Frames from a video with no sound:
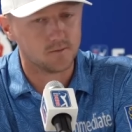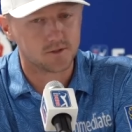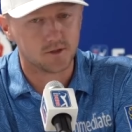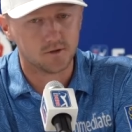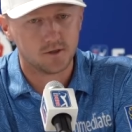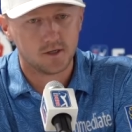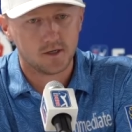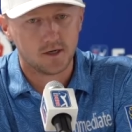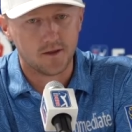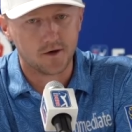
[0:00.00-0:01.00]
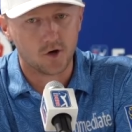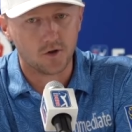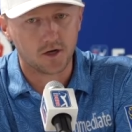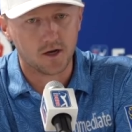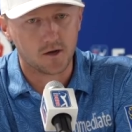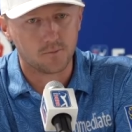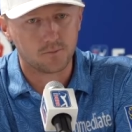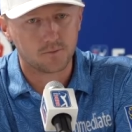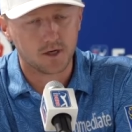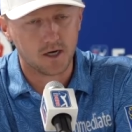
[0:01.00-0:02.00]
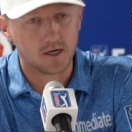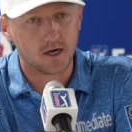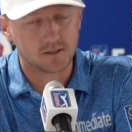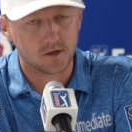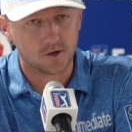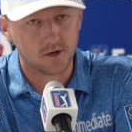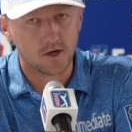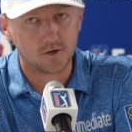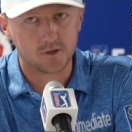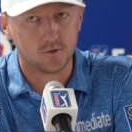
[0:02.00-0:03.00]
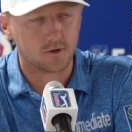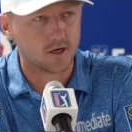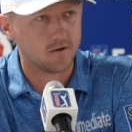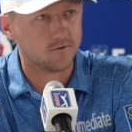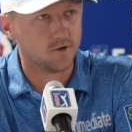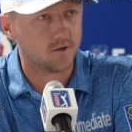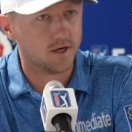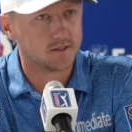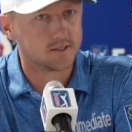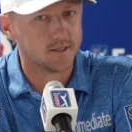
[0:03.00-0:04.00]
So I think all the Canadian guys out here now on tour kind of feel that